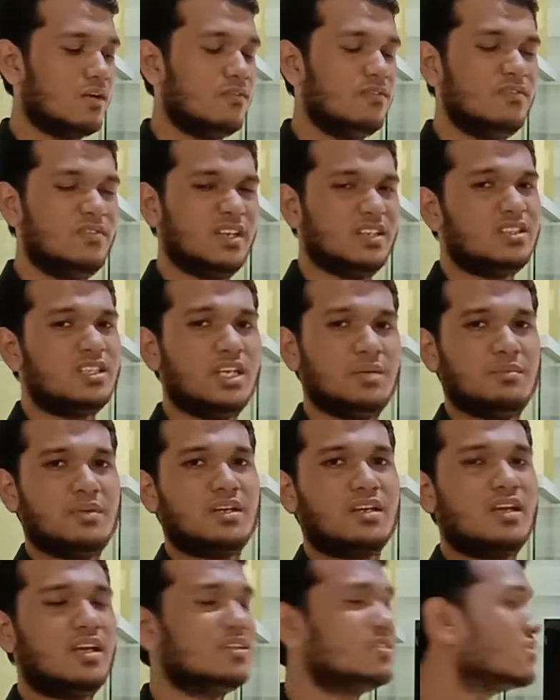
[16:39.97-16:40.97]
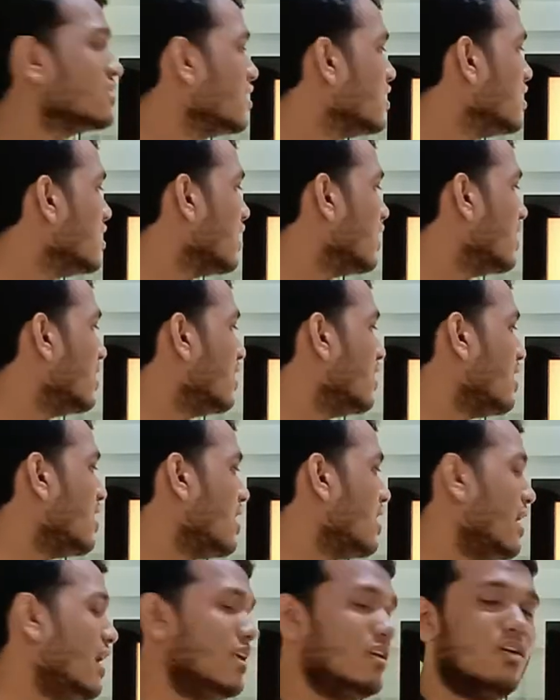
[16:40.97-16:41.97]
victim, I guess,
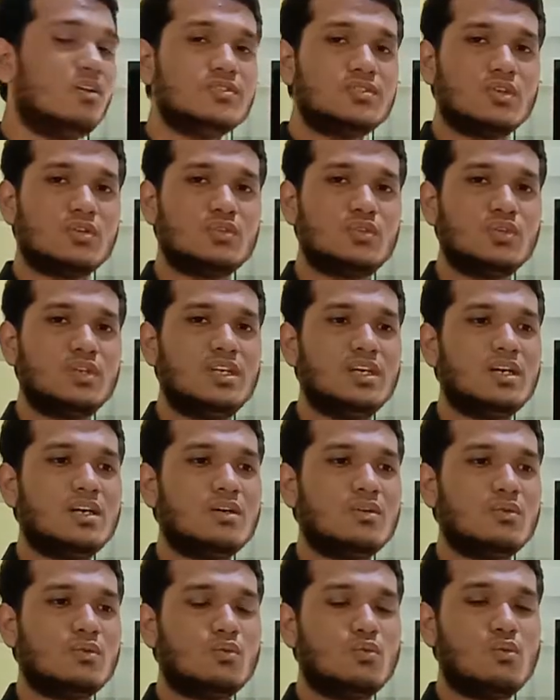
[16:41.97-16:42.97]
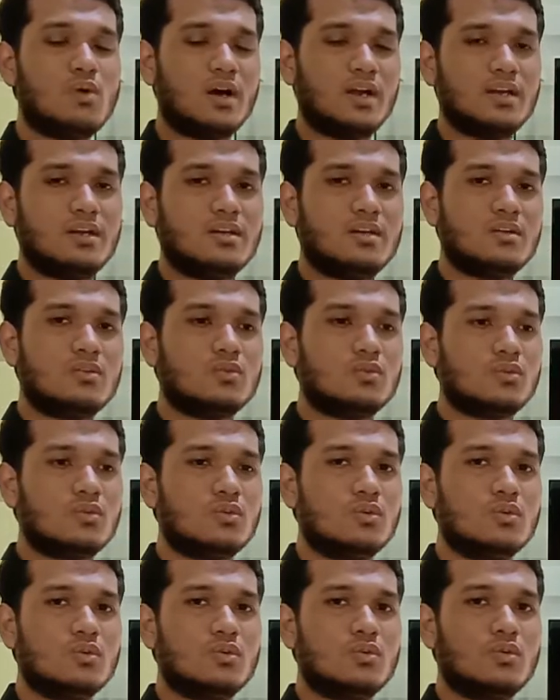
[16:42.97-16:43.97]
and also to the one
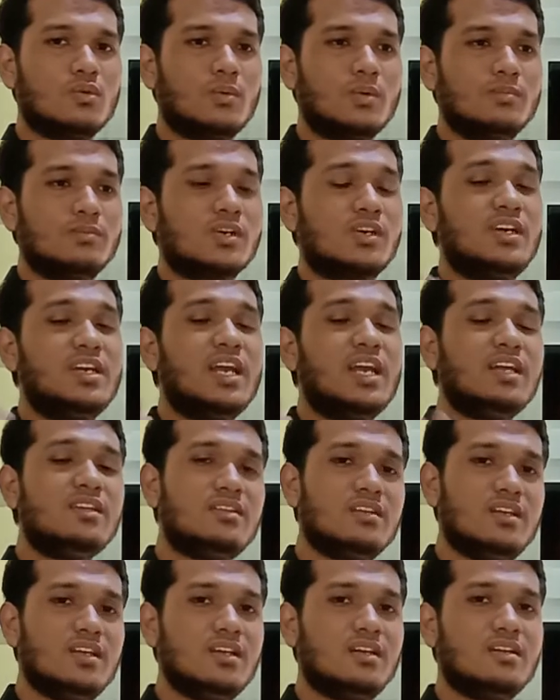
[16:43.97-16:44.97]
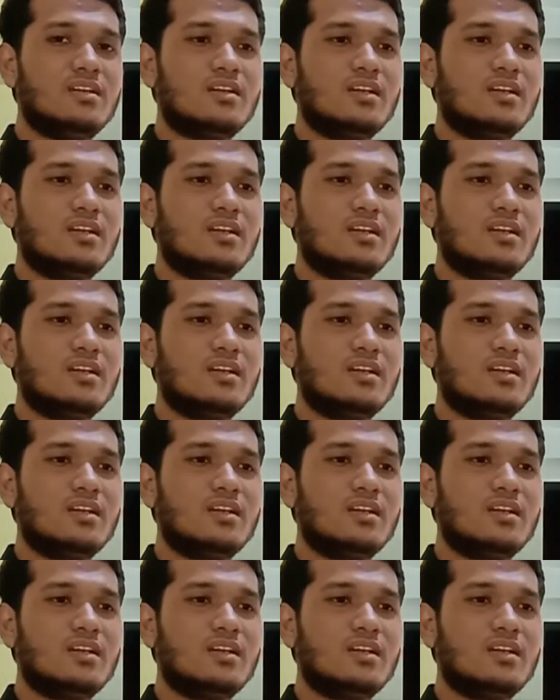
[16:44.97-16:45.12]
who created it.